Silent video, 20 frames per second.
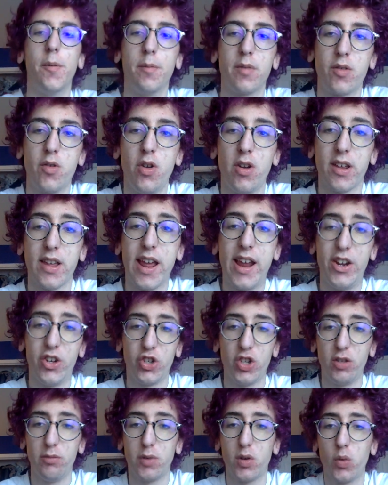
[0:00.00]

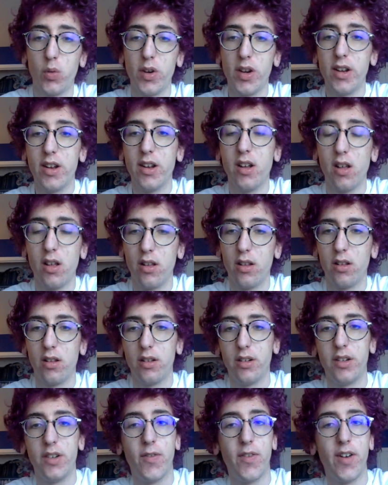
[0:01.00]
communication between
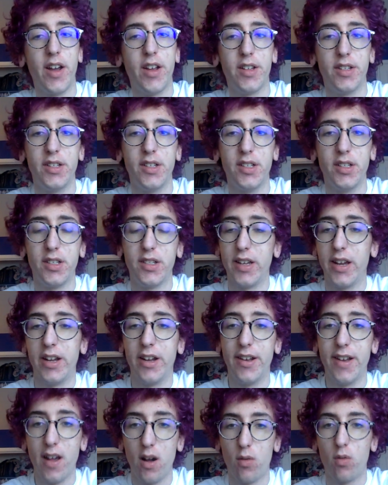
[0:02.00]
devices in
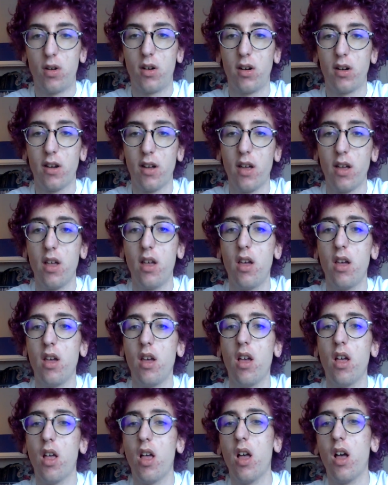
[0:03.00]
a network
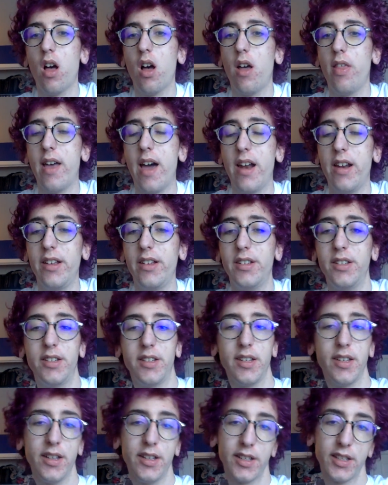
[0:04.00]
that is
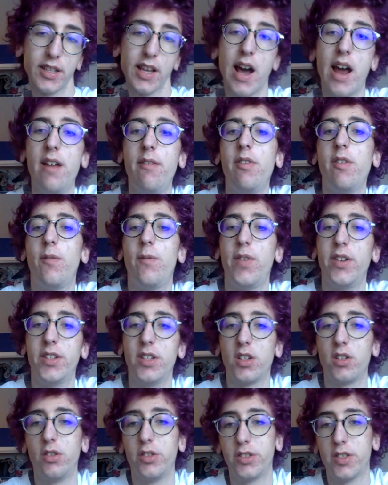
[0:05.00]
inside of the
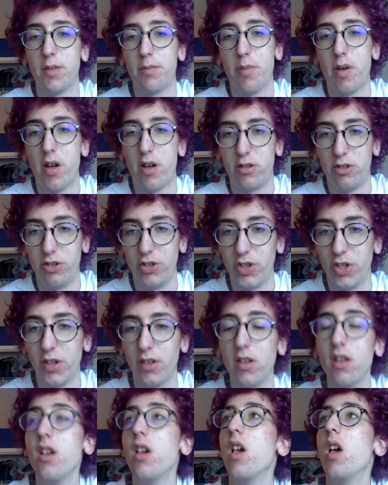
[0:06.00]
physical topology.
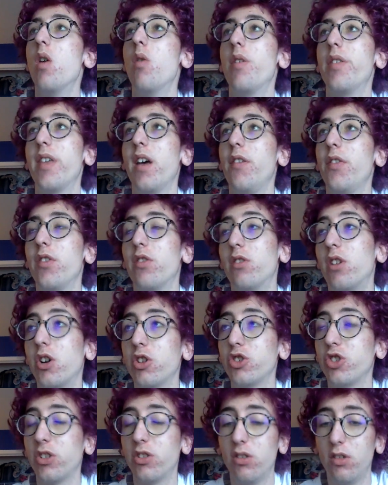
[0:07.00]
Without the
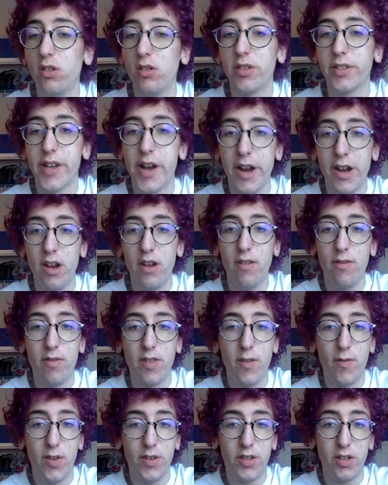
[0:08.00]
logical side of
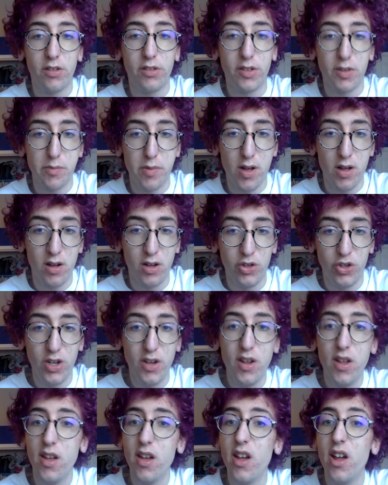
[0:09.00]
the physical
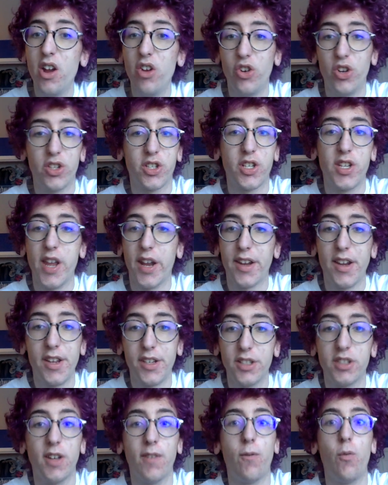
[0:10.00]
topology, just connecting
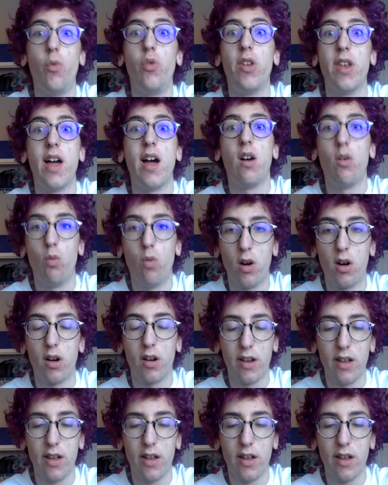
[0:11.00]
stuff will not work.